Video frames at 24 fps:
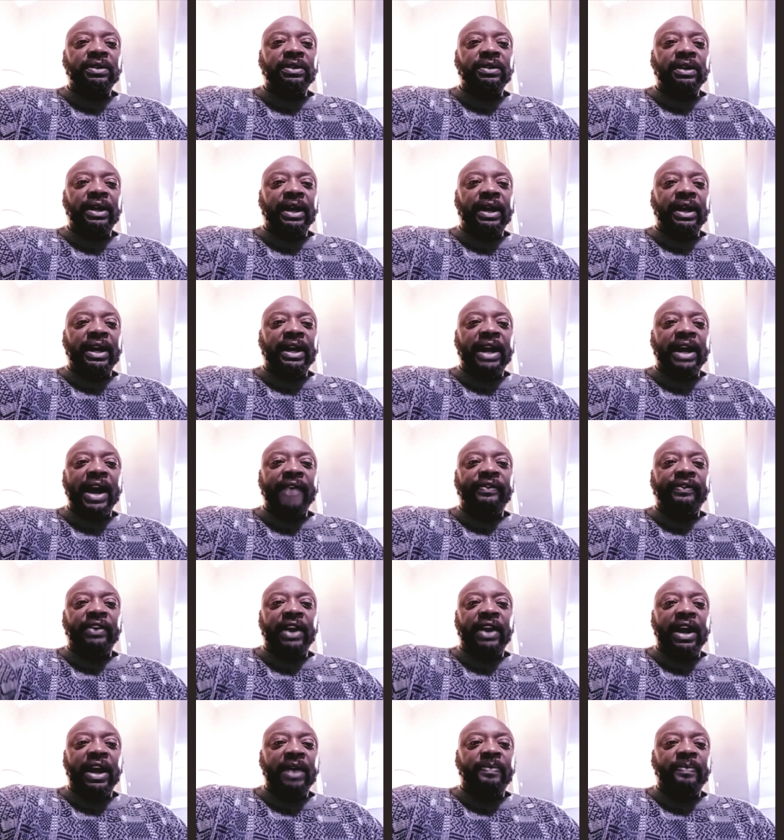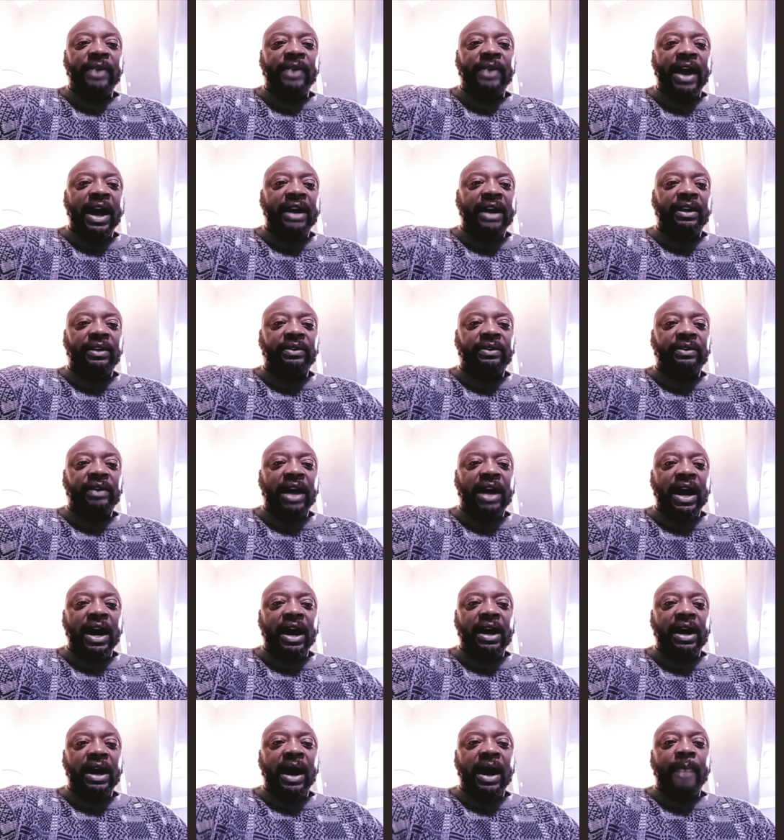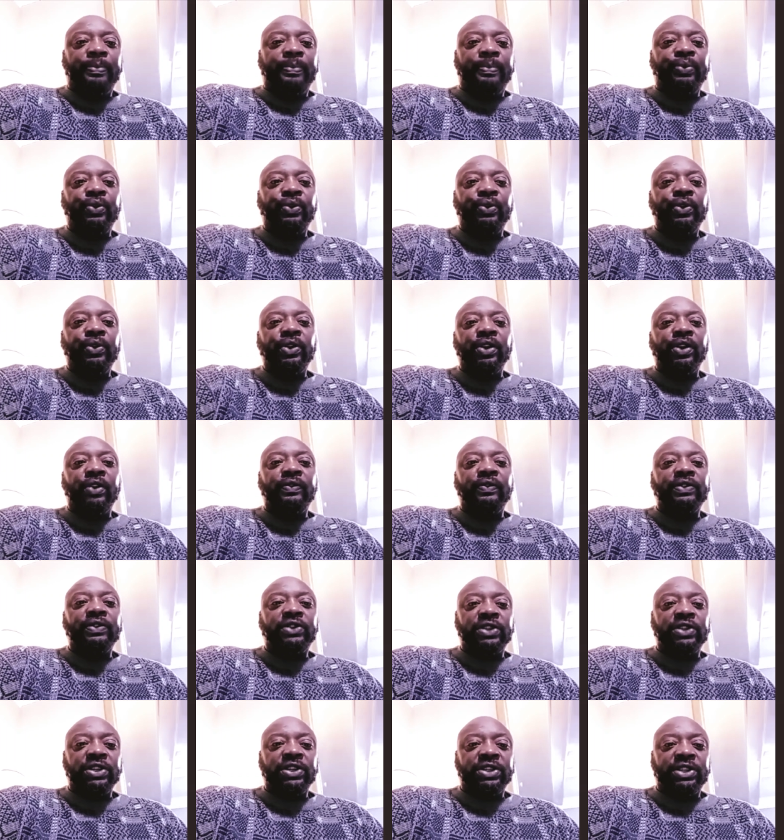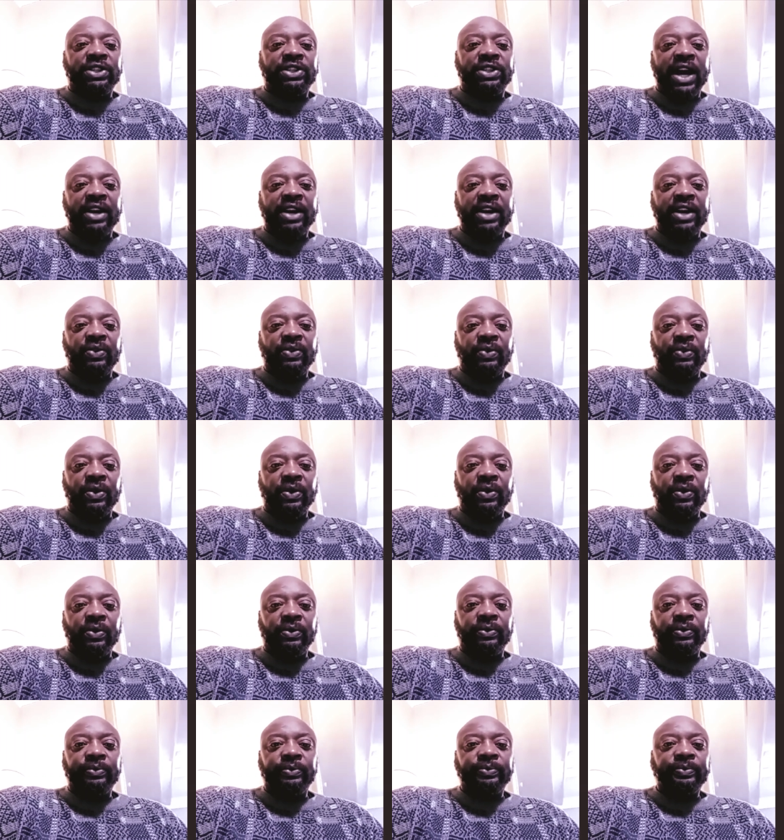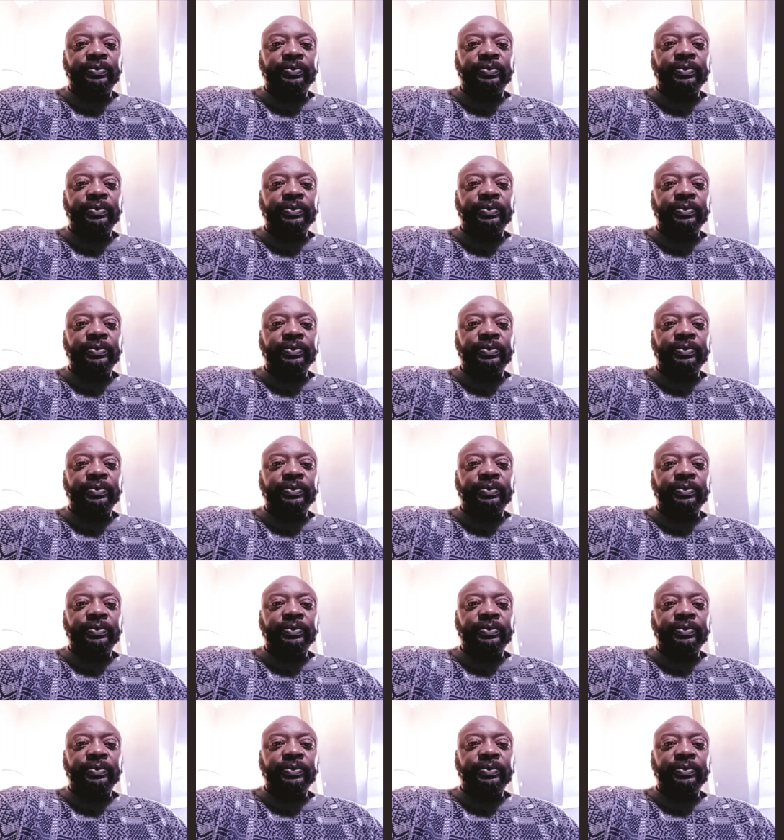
And after the eight block, I pulled over to the side of the road.